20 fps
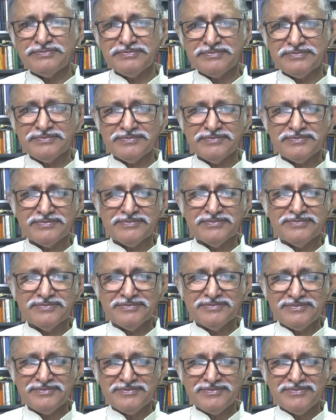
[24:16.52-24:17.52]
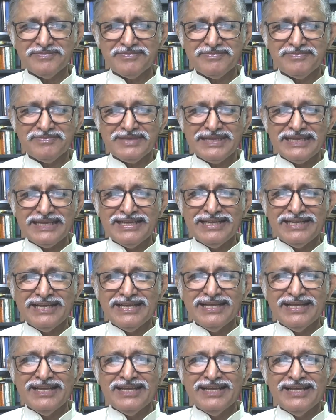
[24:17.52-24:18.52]

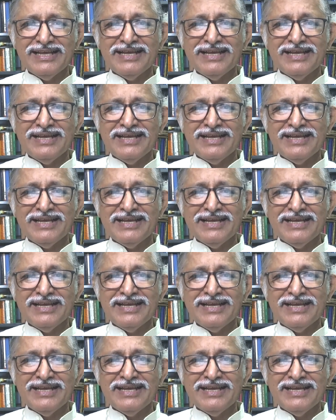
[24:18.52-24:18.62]
(silence)